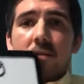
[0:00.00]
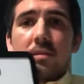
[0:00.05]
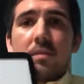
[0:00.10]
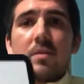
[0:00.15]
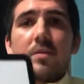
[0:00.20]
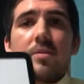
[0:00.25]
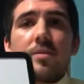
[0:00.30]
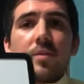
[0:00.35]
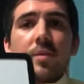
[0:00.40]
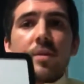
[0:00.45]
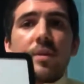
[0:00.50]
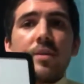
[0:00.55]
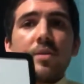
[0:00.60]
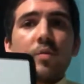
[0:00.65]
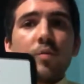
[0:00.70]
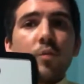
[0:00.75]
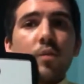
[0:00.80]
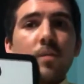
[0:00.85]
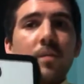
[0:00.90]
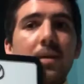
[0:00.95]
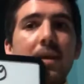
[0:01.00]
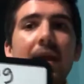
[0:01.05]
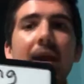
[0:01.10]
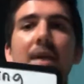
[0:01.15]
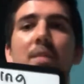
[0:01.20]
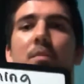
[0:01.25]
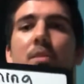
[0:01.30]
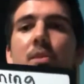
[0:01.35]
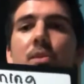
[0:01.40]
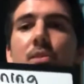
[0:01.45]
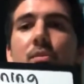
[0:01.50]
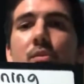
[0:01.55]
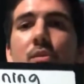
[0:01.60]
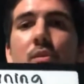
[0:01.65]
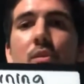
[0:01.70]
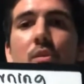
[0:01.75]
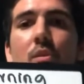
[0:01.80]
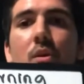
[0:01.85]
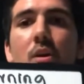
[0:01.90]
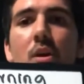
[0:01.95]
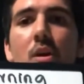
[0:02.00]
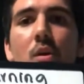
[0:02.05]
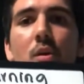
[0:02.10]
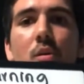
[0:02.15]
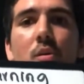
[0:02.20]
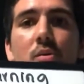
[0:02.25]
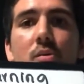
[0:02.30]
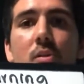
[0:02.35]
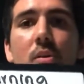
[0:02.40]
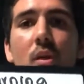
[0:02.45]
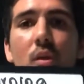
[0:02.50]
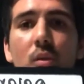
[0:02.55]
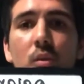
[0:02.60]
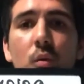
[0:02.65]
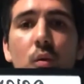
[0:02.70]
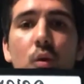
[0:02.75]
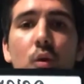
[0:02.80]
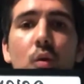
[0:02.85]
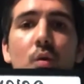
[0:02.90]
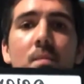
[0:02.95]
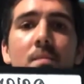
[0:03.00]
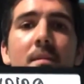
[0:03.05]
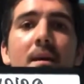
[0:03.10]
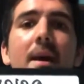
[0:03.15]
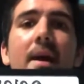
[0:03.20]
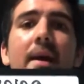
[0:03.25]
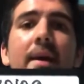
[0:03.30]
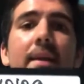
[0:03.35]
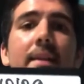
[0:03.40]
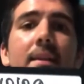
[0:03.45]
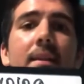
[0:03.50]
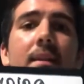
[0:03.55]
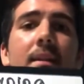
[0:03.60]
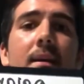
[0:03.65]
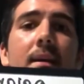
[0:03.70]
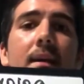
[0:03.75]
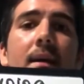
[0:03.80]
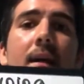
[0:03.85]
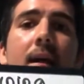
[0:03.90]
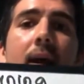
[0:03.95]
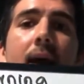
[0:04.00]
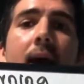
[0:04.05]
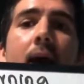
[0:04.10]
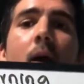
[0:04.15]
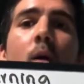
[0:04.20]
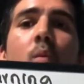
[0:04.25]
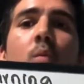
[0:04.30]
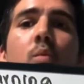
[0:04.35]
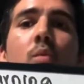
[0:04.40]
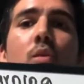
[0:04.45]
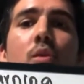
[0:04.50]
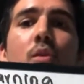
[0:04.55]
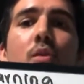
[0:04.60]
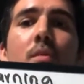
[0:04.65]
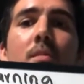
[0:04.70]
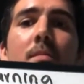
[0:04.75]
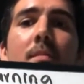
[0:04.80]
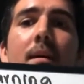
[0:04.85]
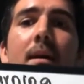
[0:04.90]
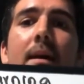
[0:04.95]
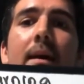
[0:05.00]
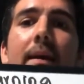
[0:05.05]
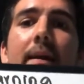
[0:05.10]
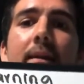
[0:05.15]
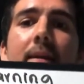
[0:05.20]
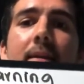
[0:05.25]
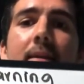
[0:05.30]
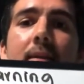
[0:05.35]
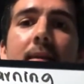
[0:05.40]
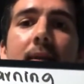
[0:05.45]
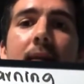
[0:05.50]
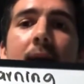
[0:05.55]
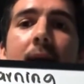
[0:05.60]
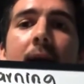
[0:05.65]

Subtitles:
Students will be able to use do you mind, would you mind,